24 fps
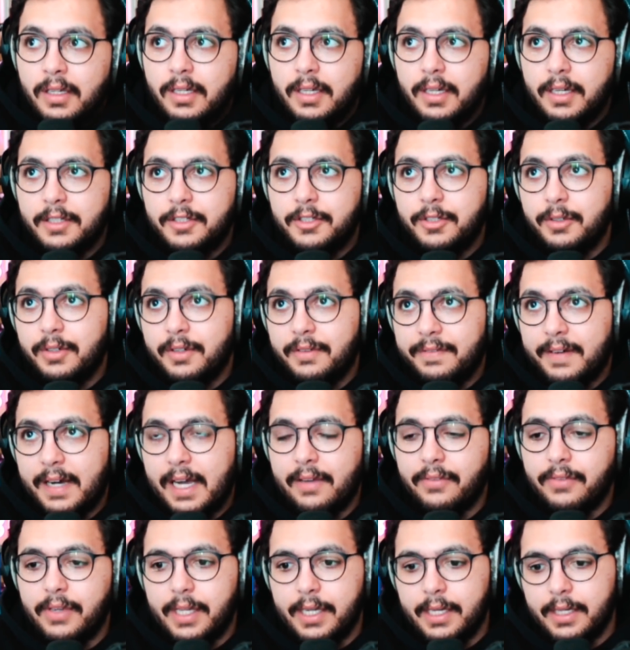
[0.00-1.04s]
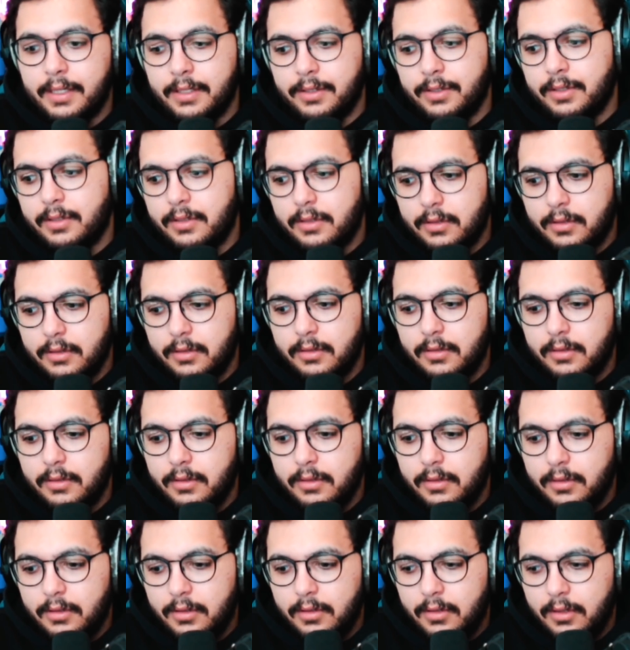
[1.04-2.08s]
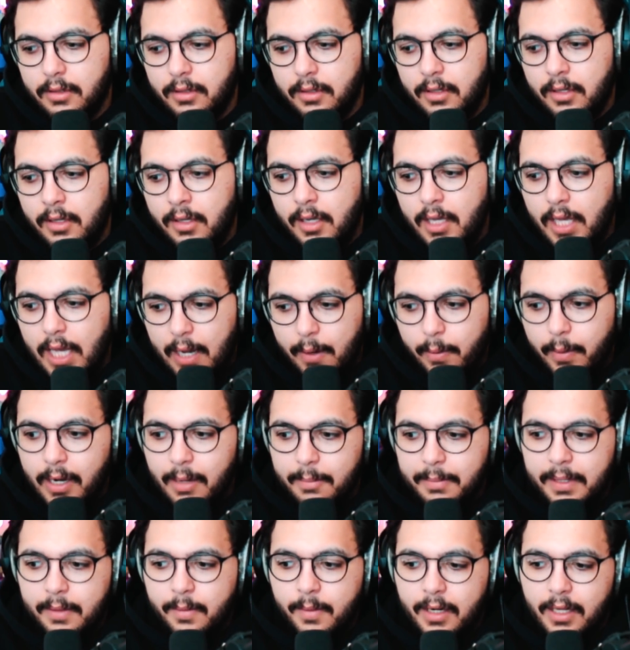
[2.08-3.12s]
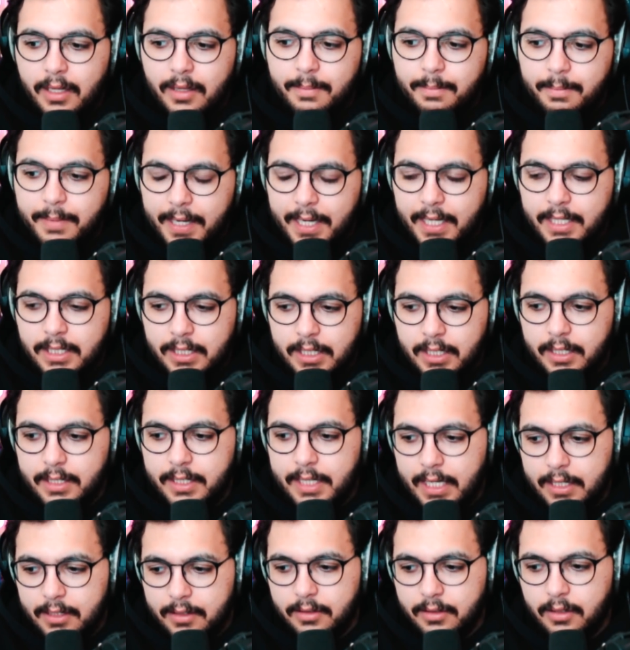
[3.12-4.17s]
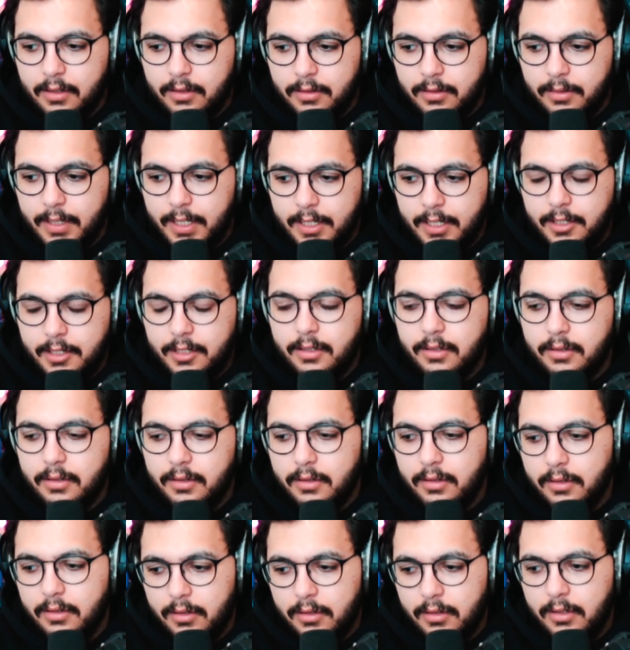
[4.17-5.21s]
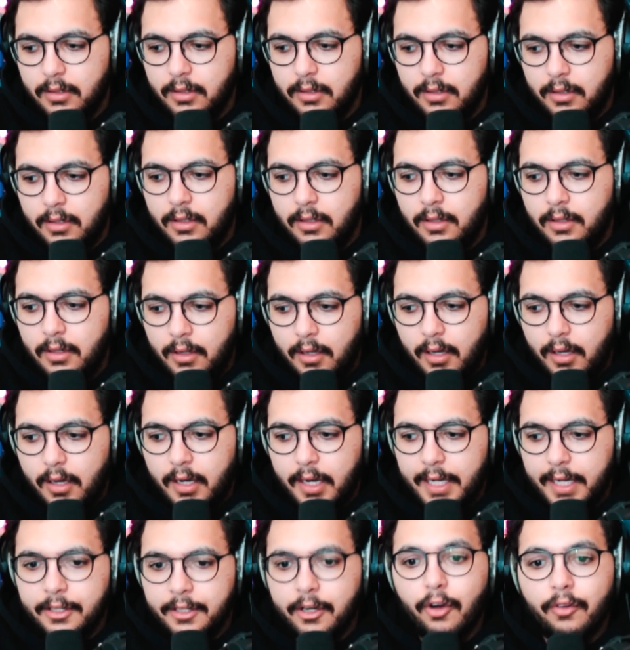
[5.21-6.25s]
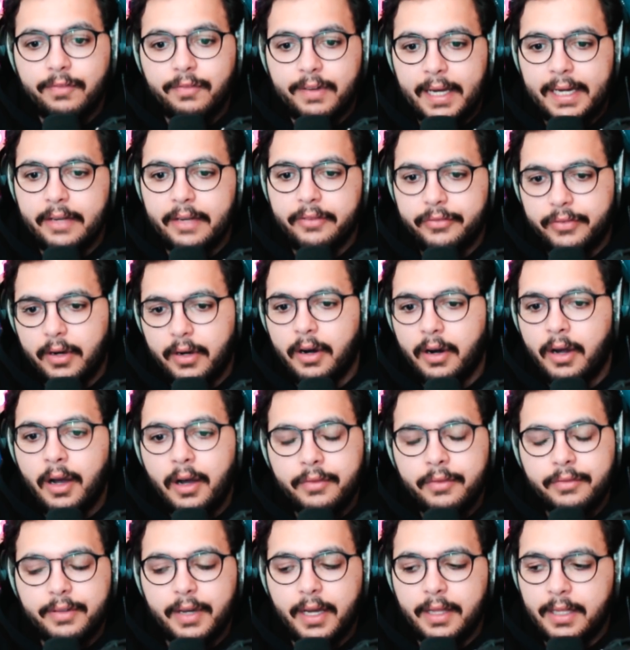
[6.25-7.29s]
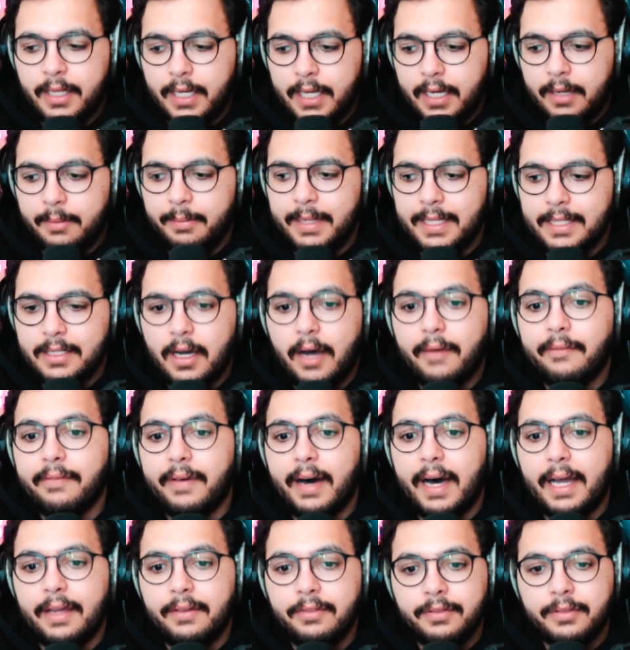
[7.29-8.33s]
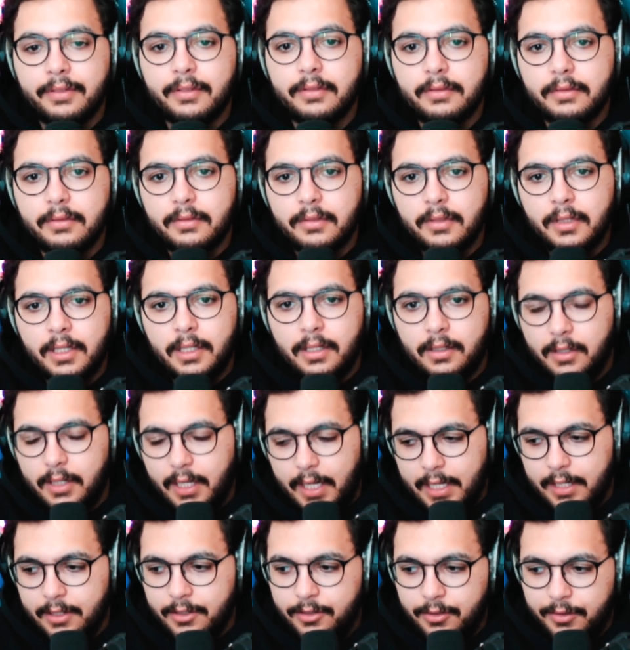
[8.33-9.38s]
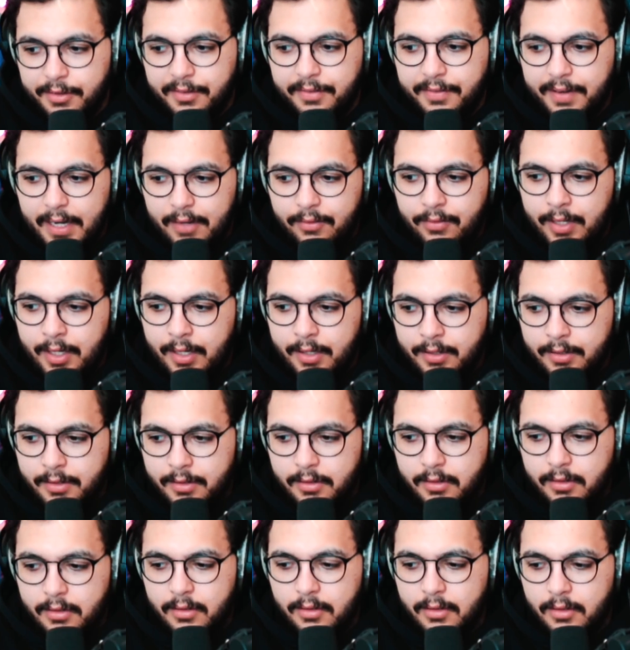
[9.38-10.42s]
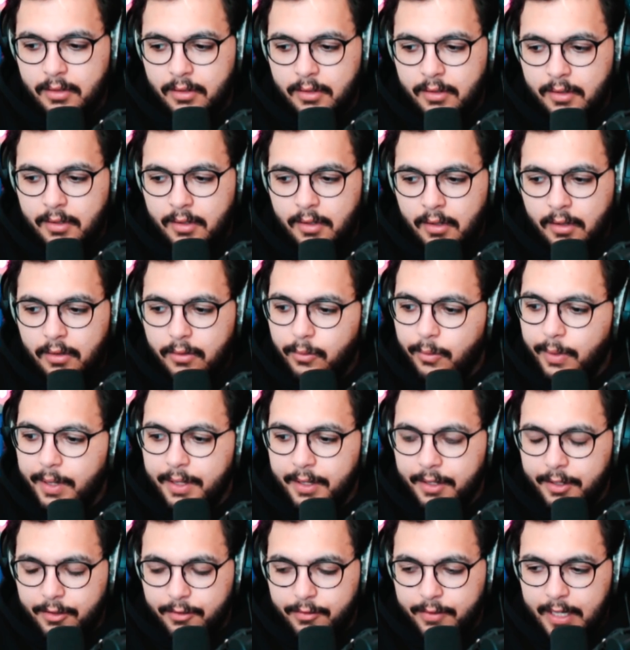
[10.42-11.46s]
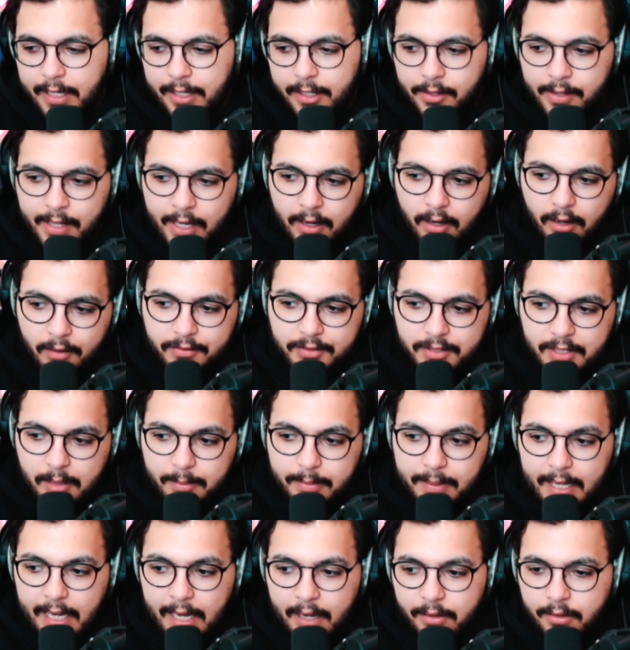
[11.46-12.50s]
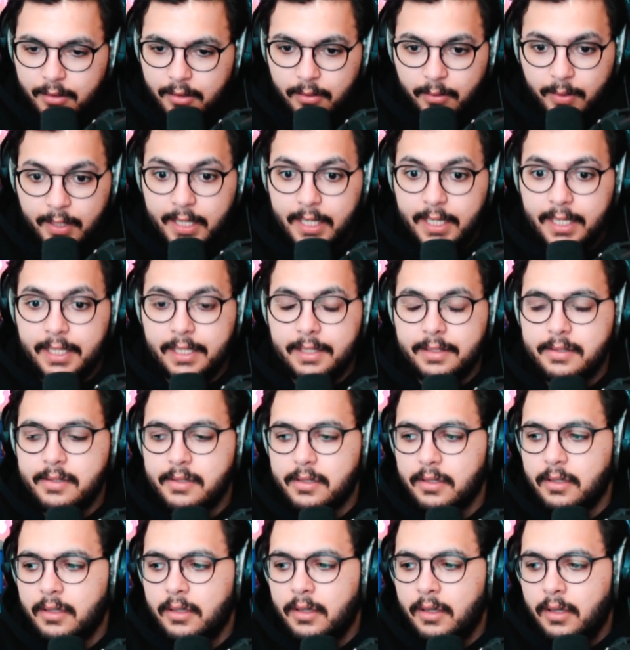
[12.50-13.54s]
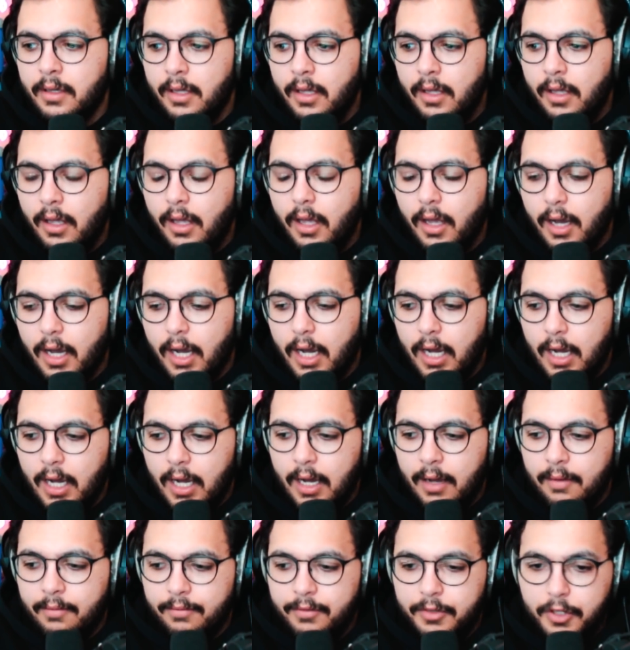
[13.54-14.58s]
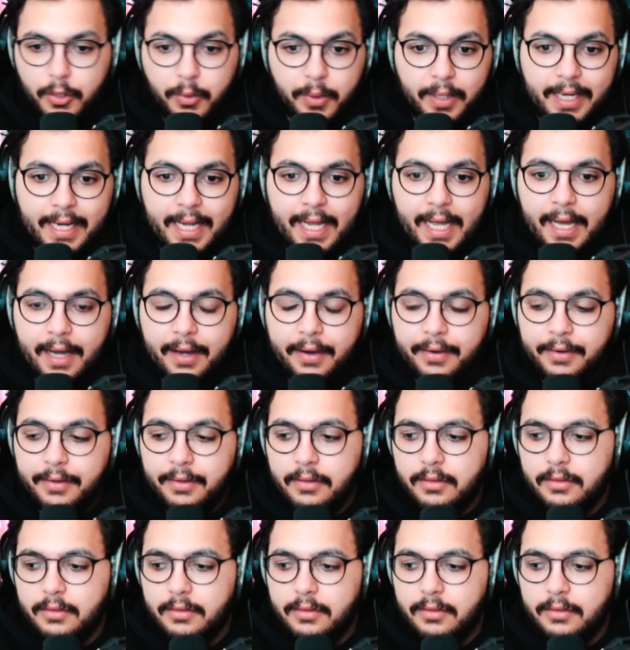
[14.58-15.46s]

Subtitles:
2 to 5 years, I want to be one of the biggest entertainers on Twitch. I don't find it far off. I think it could be top 5 in 2 to 5 years. Whether you value that off sub count or what it is. Viewer count.